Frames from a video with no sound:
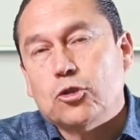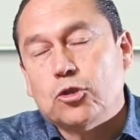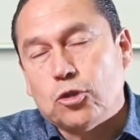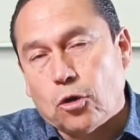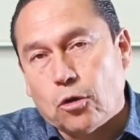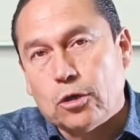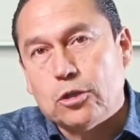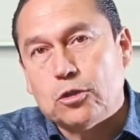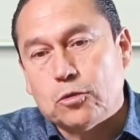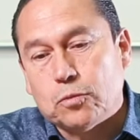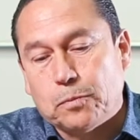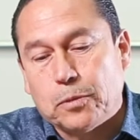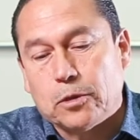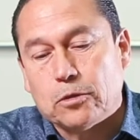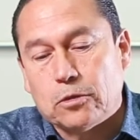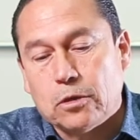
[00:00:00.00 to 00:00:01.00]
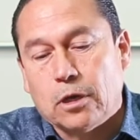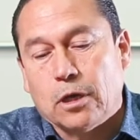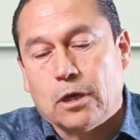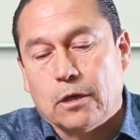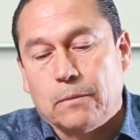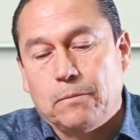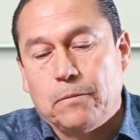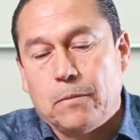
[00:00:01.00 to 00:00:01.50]
choice,
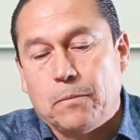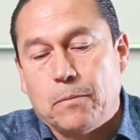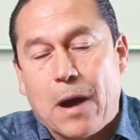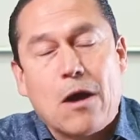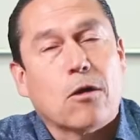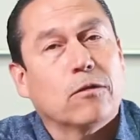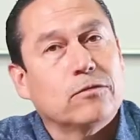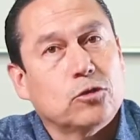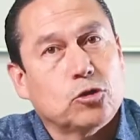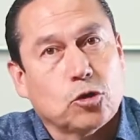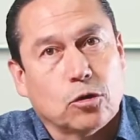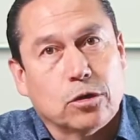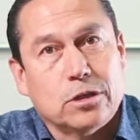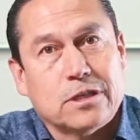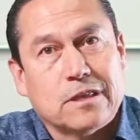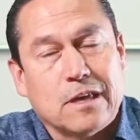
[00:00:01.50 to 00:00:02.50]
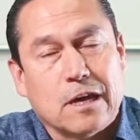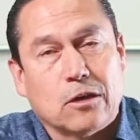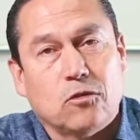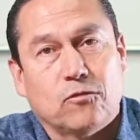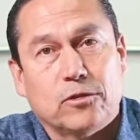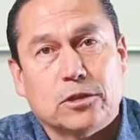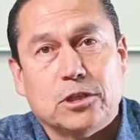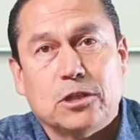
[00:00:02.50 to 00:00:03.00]
power of choice. Thank
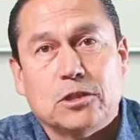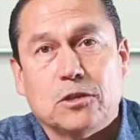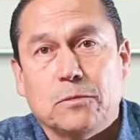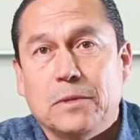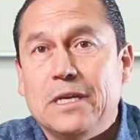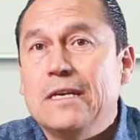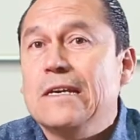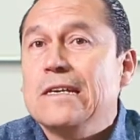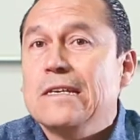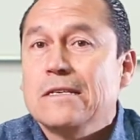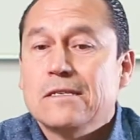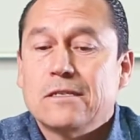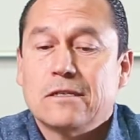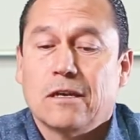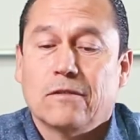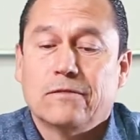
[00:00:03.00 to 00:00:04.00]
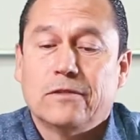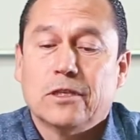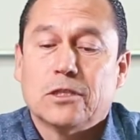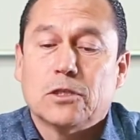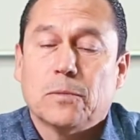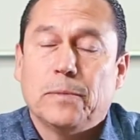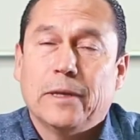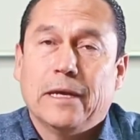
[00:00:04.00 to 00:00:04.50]
you for teaching me
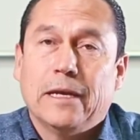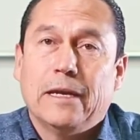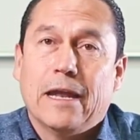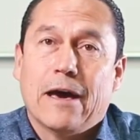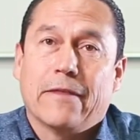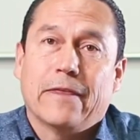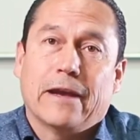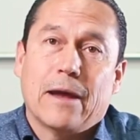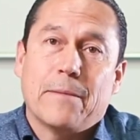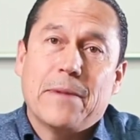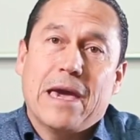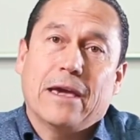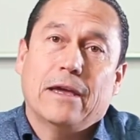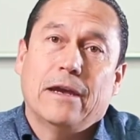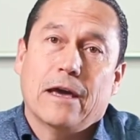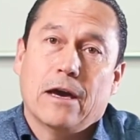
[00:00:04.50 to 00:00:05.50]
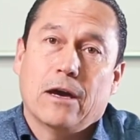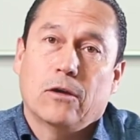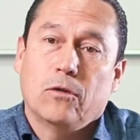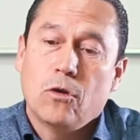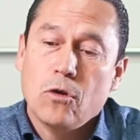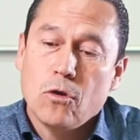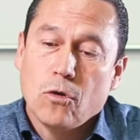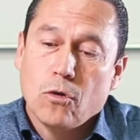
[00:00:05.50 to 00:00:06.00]
self-discipline. Now that I'm hanging
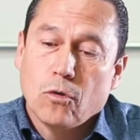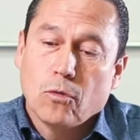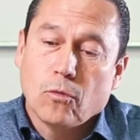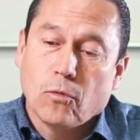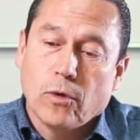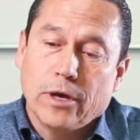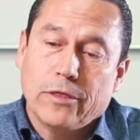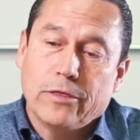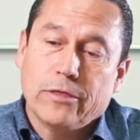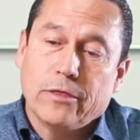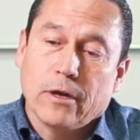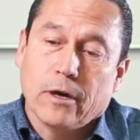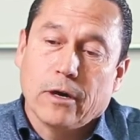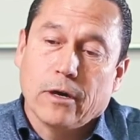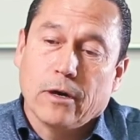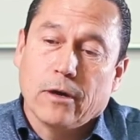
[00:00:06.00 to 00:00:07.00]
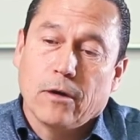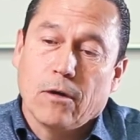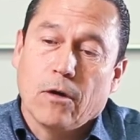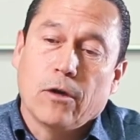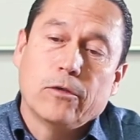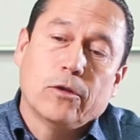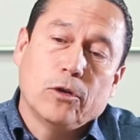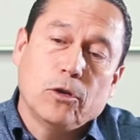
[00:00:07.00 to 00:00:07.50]
out with
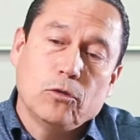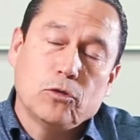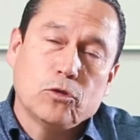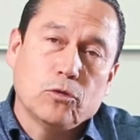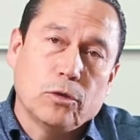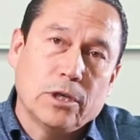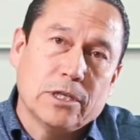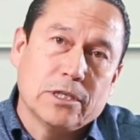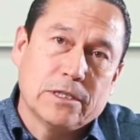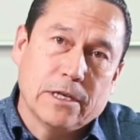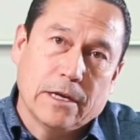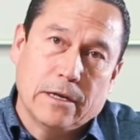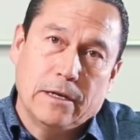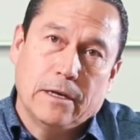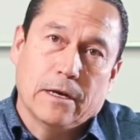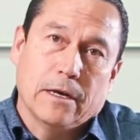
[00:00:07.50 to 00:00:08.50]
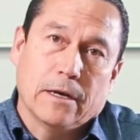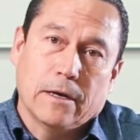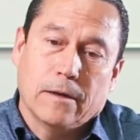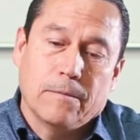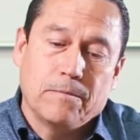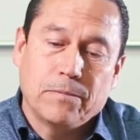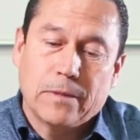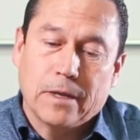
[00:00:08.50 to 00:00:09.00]
all the new students that
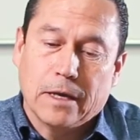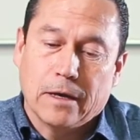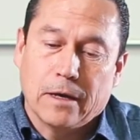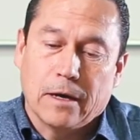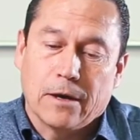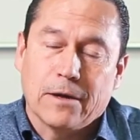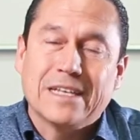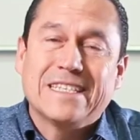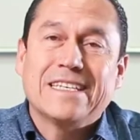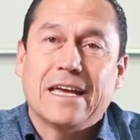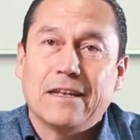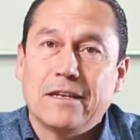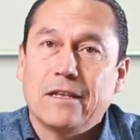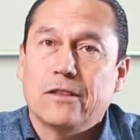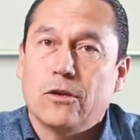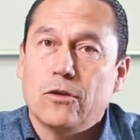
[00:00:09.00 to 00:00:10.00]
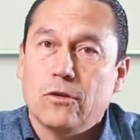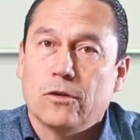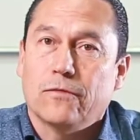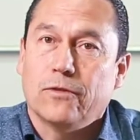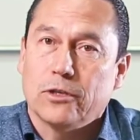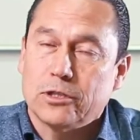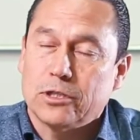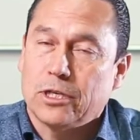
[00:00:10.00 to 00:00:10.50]
are attending the
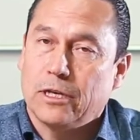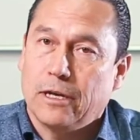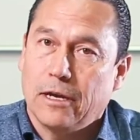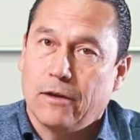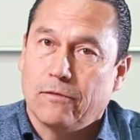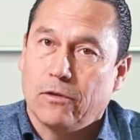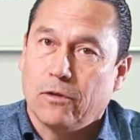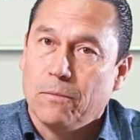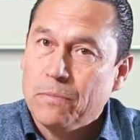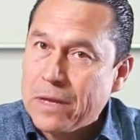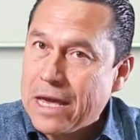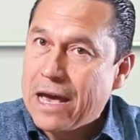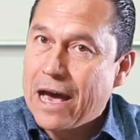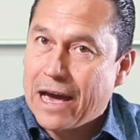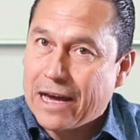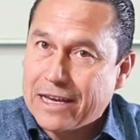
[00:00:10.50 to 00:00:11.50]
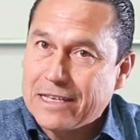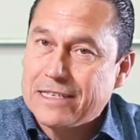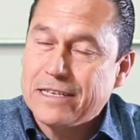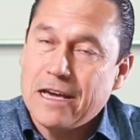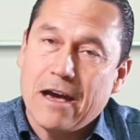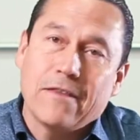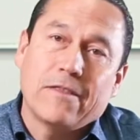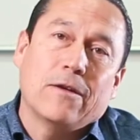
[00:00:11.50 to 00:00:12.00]
university level, I can
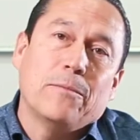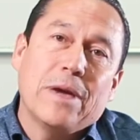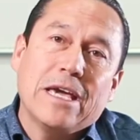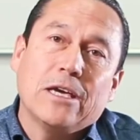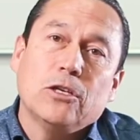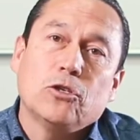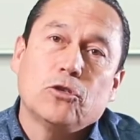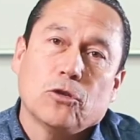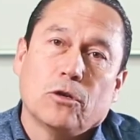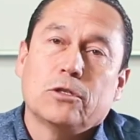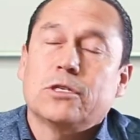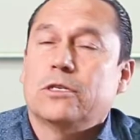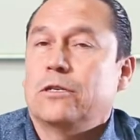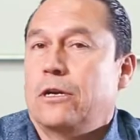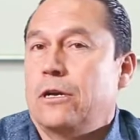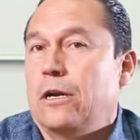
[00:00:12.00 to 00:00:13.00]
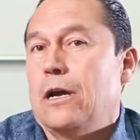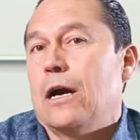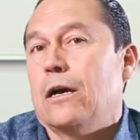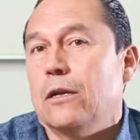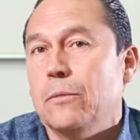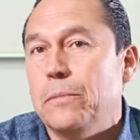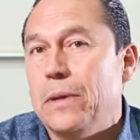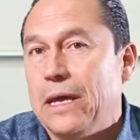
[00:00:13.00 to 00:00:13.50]
see how they're making choices that are not
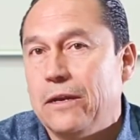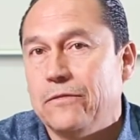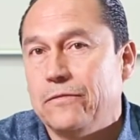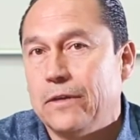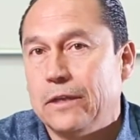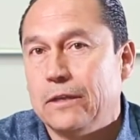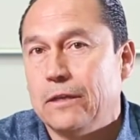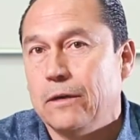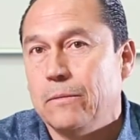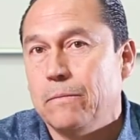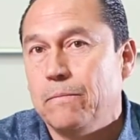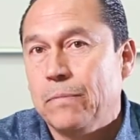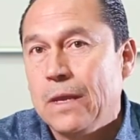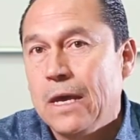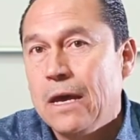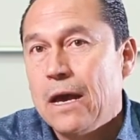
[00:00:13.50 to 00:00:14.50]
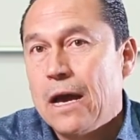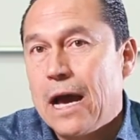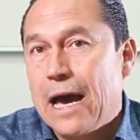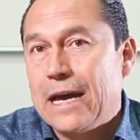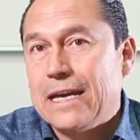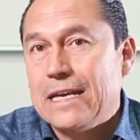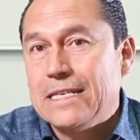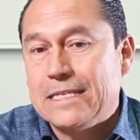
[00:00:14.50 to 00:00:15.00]
going to benefit them.
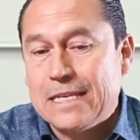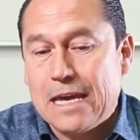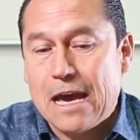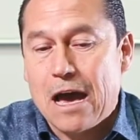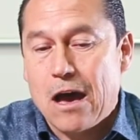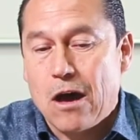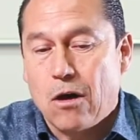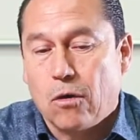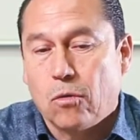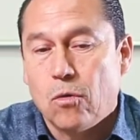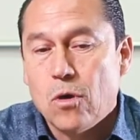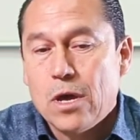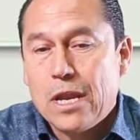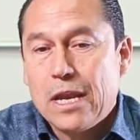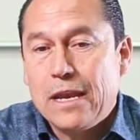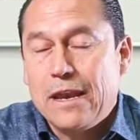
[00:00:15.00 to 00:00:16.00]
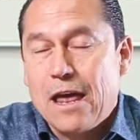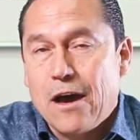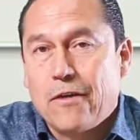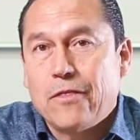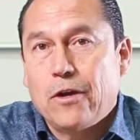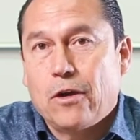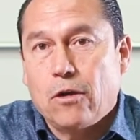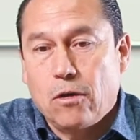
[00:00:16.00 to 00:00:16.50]
I can see how now
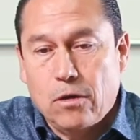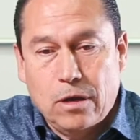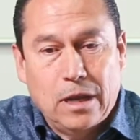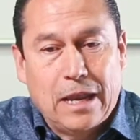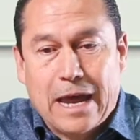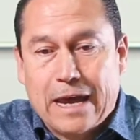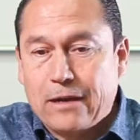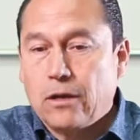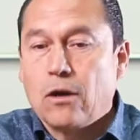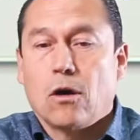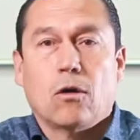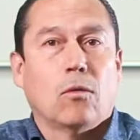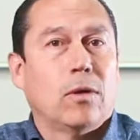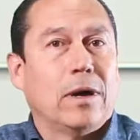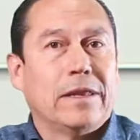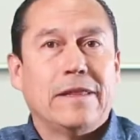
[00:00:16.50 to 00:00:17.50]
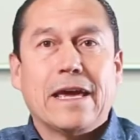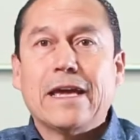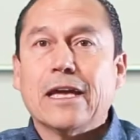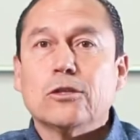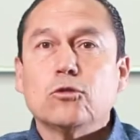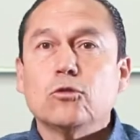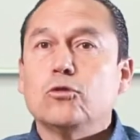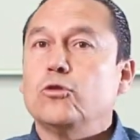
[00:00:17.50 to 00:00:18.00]
they're let go and they
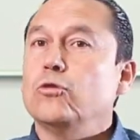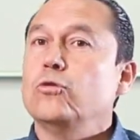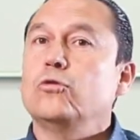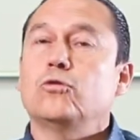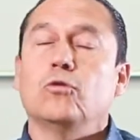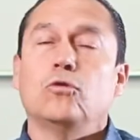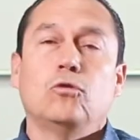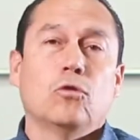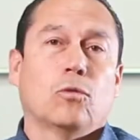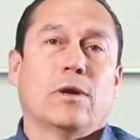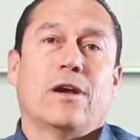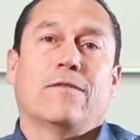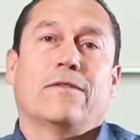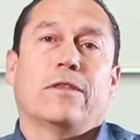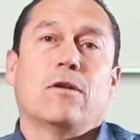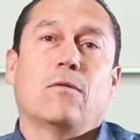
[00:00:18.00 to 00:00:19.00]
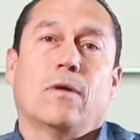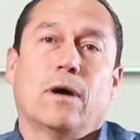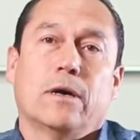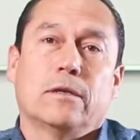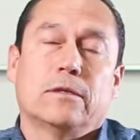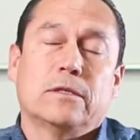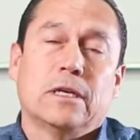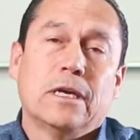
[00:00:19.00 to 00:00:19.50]
get to choose to do whatever they
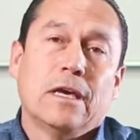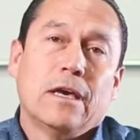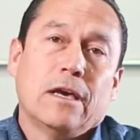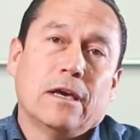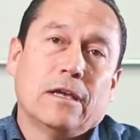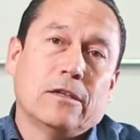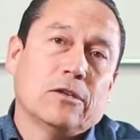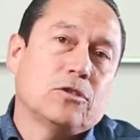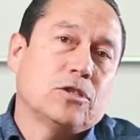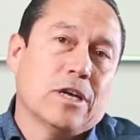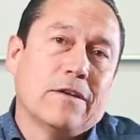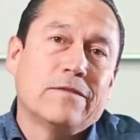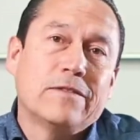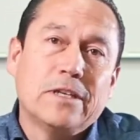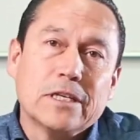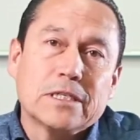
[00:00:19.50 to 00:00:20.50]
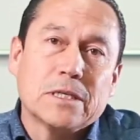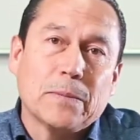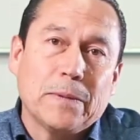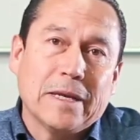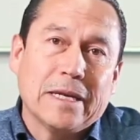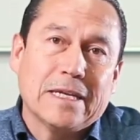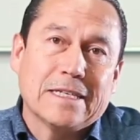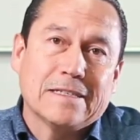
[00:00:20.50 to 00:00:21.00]
want, and their
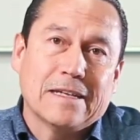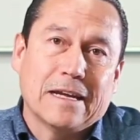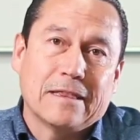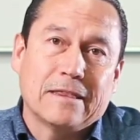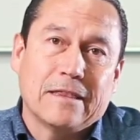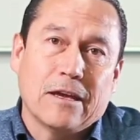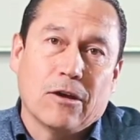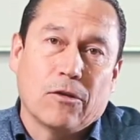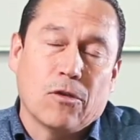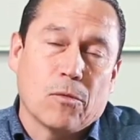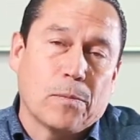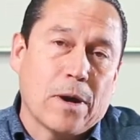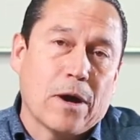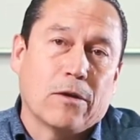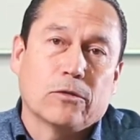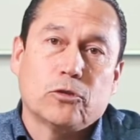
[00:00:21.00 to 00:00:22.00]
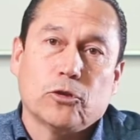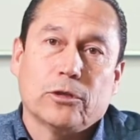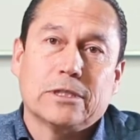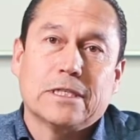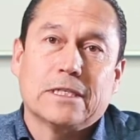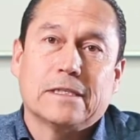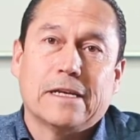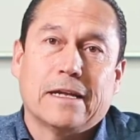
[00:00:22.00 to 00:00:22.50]
self-discipline is not there, their power of
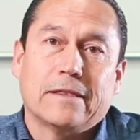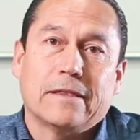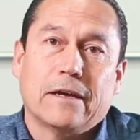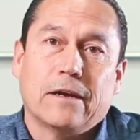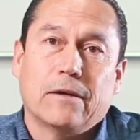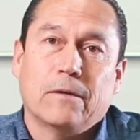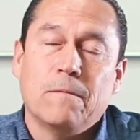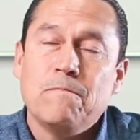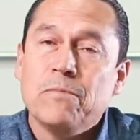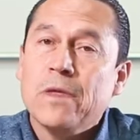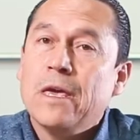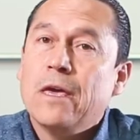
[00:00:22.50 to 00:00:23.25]
choice is not there,